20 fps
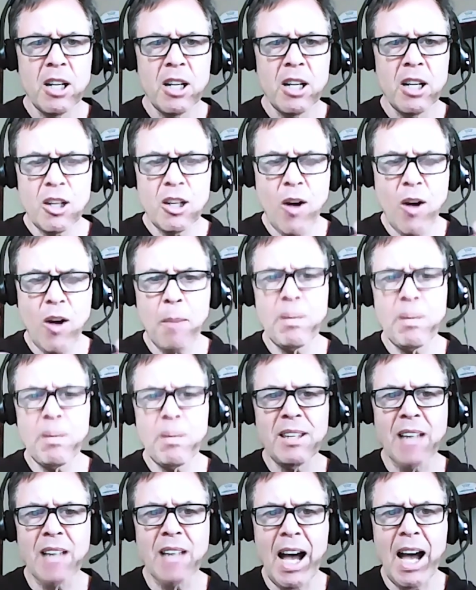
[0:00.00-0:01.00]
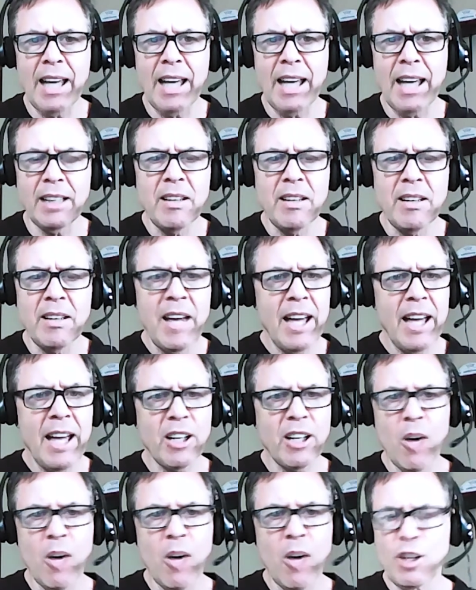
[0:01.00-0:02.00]
go out and be the lion, and
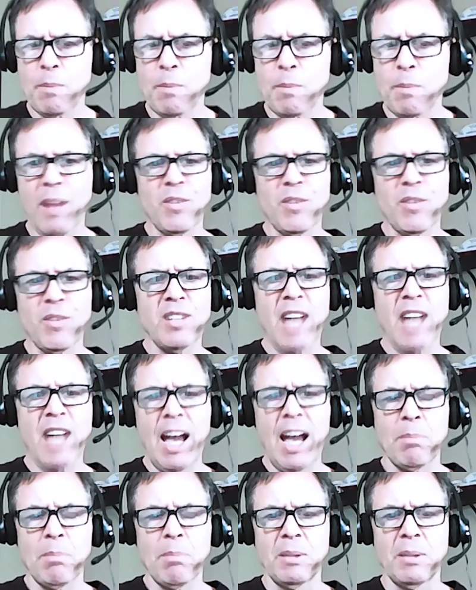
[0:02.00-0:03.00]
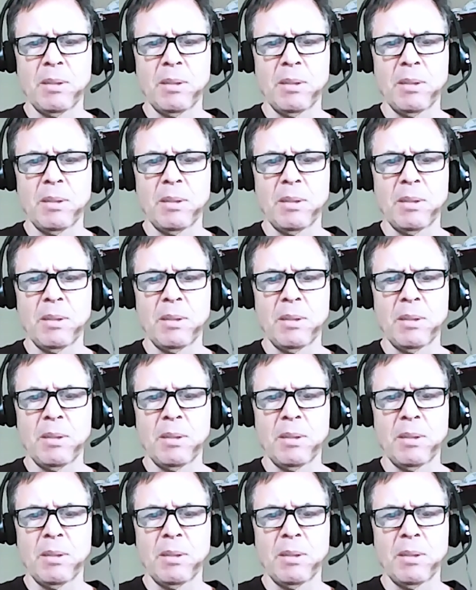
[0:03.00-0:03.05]
go expect things to happen.